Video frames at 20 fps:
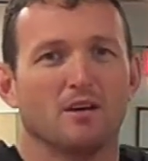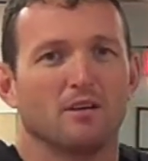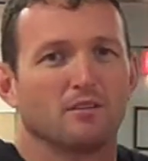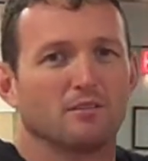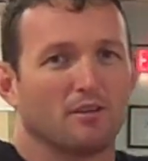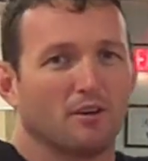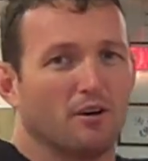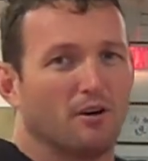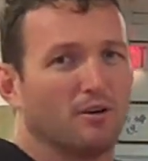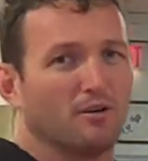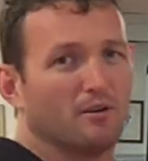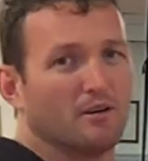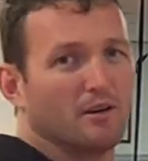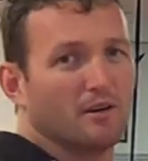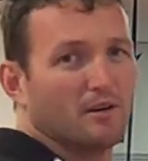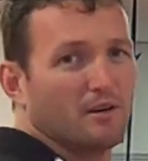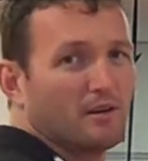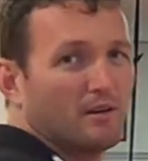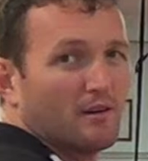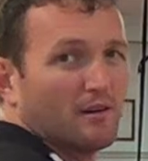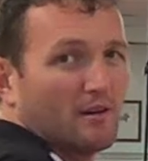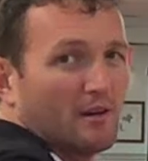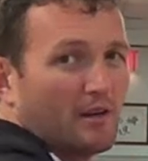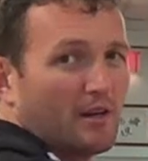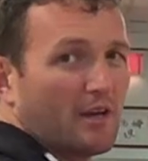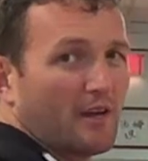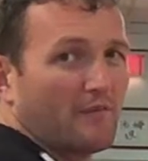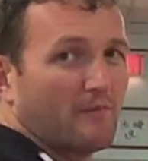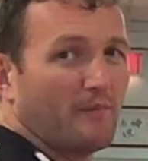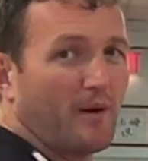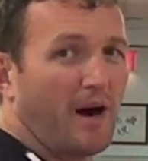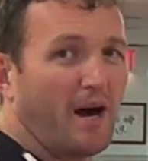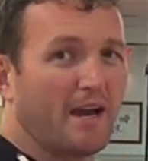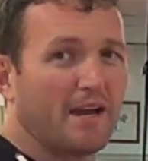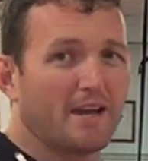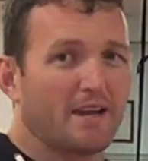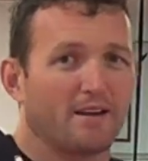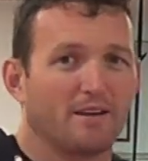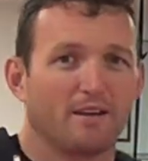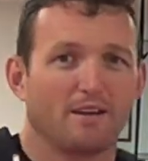So
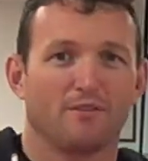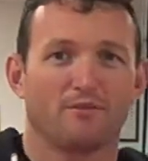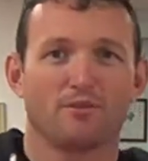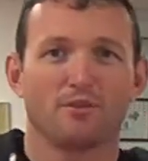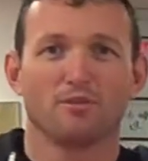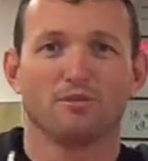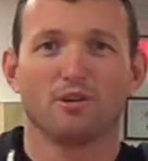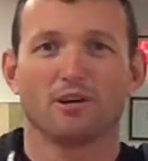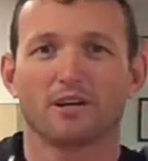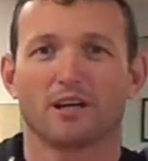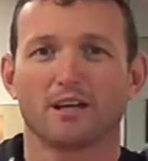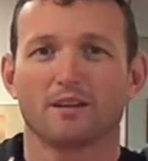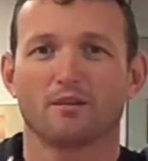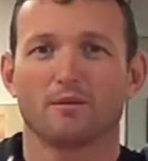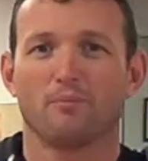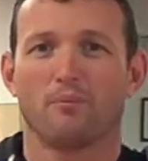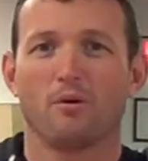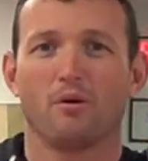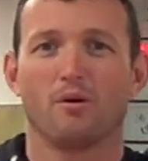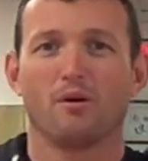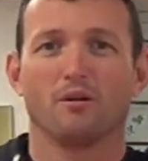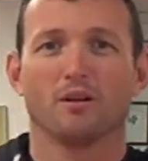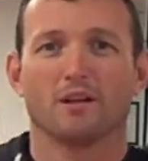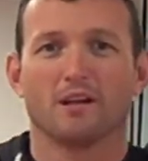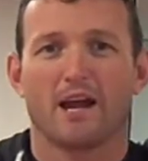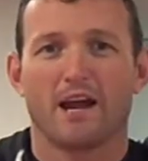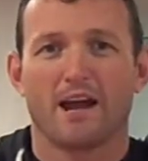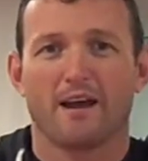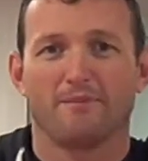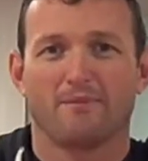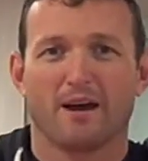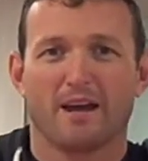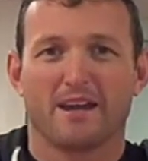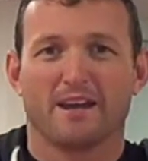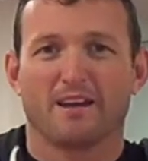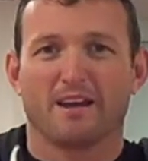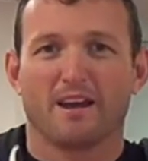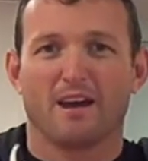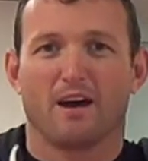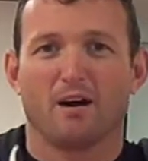if you look at the pole and I have my
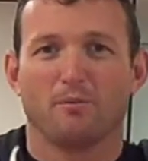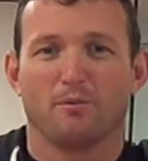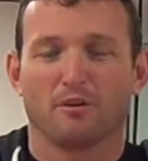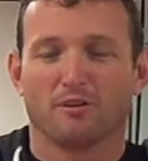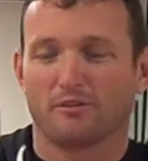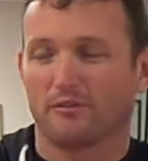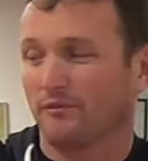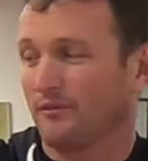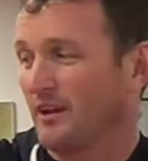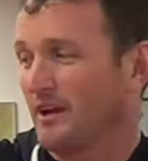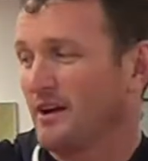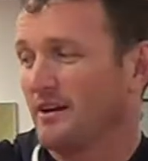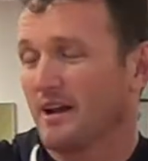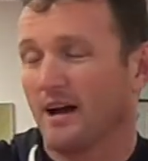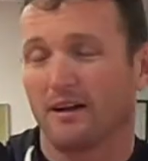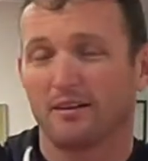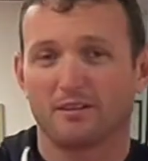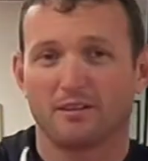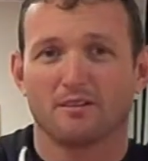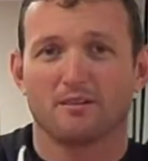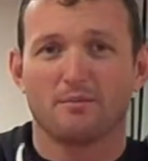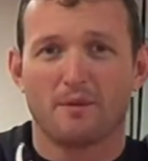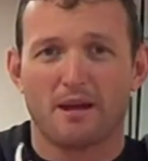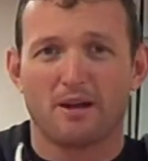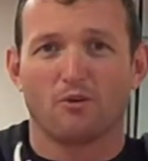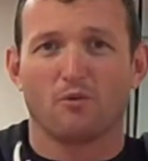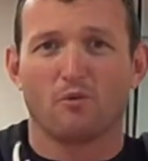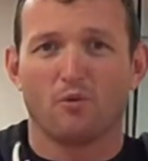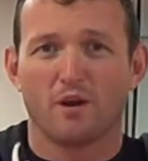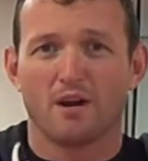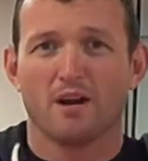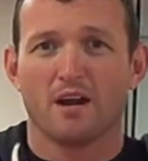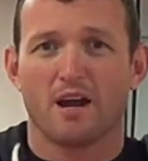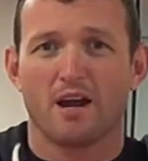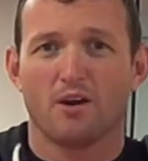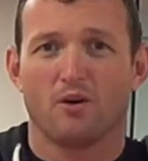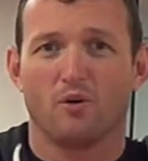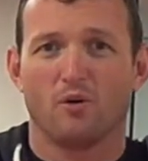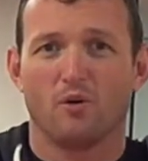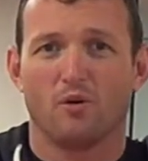elbows flared out, doesn't matter where I
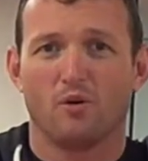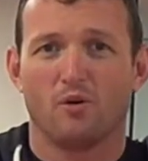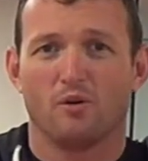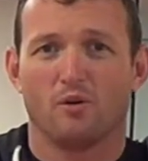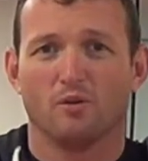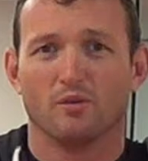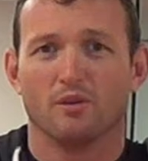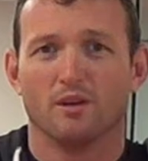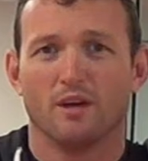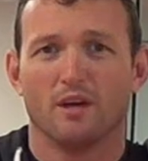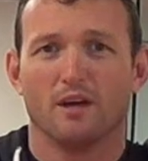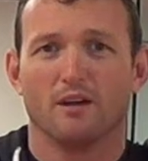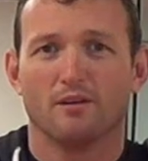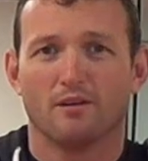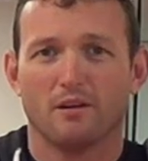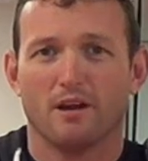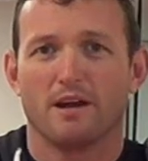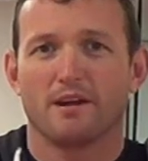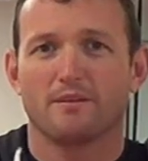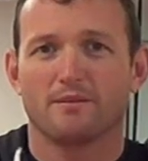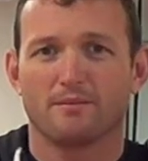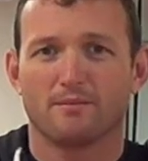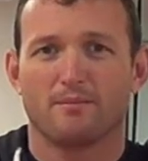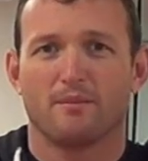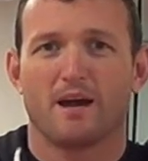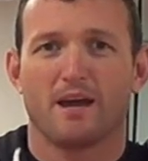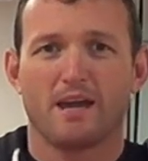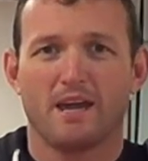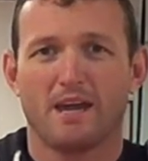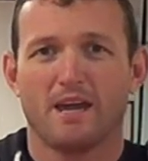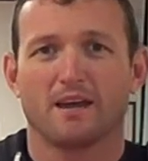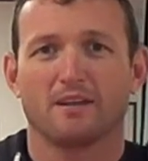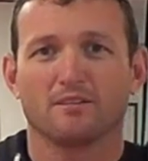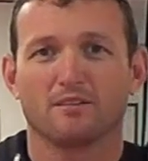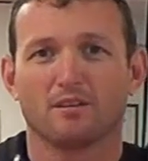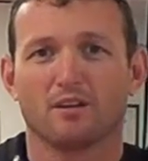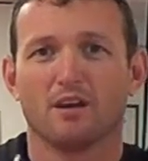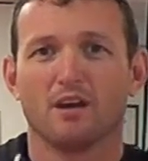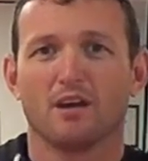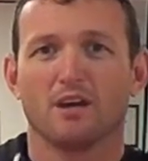hold, right, my
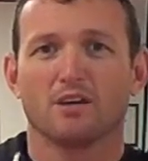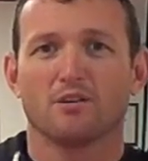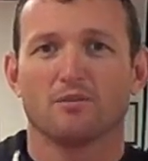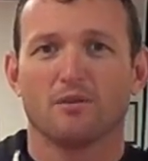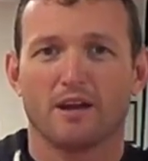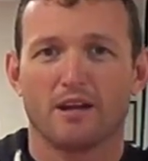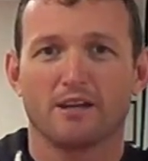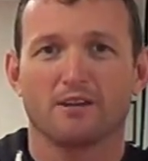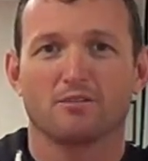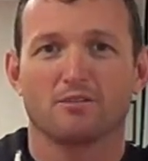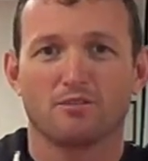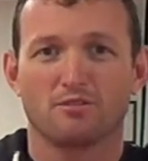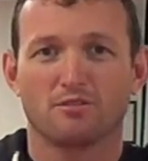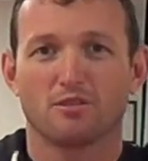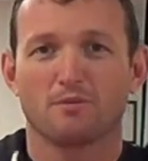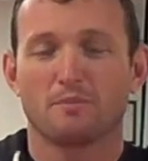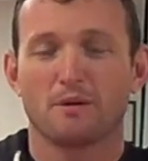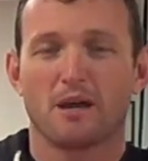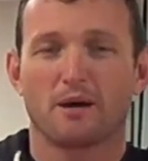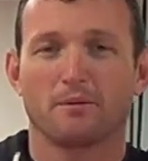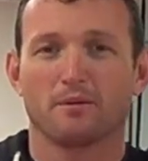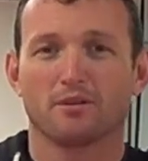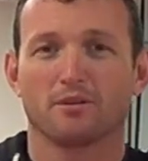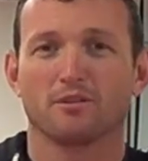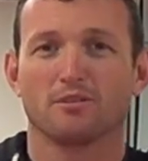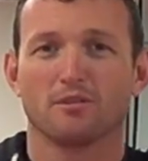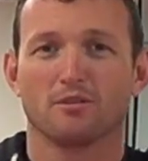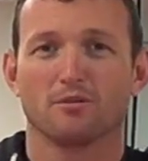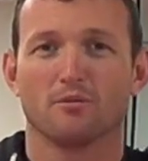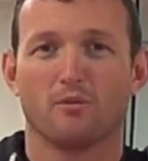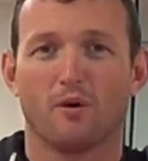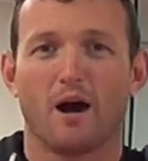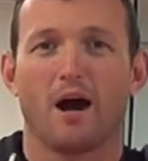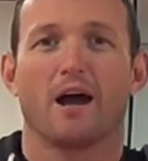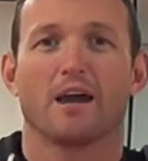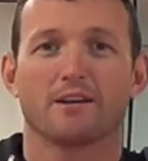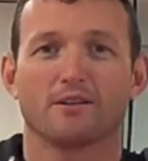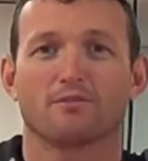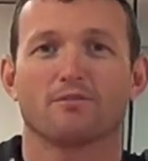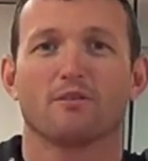hands, right, you should be able to do
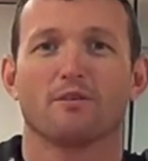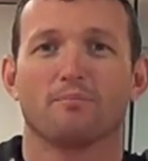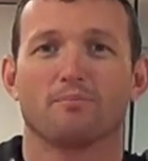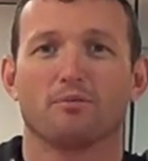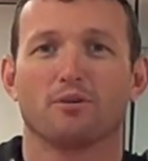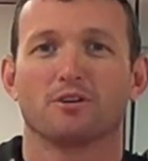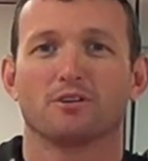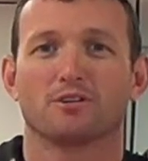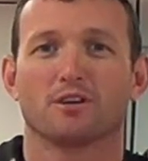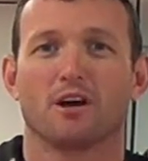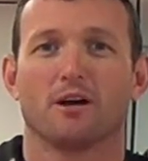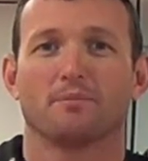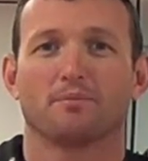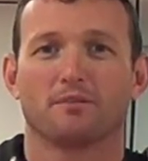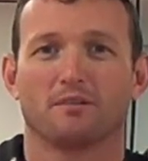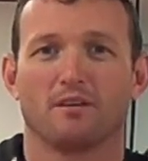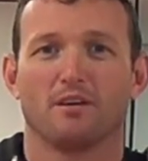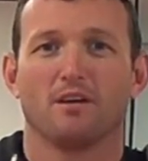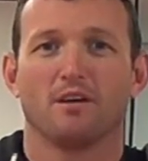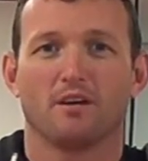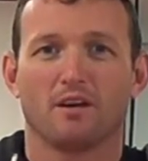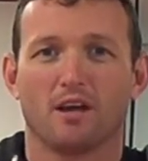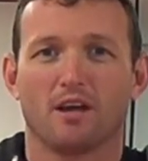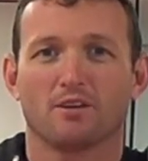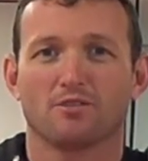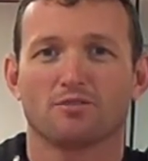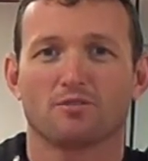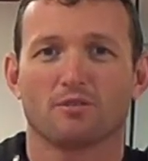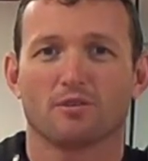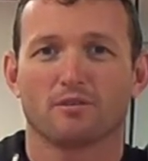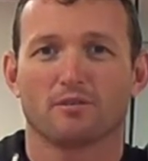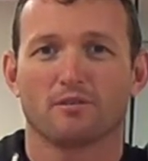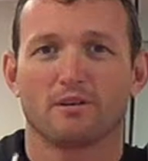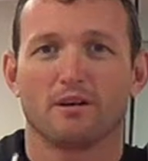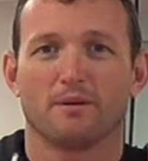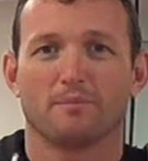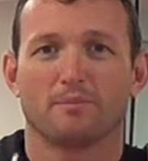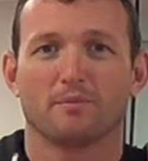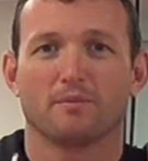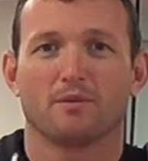wide grip push-ups and short
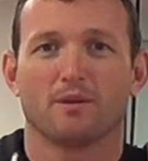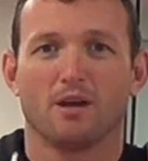grip.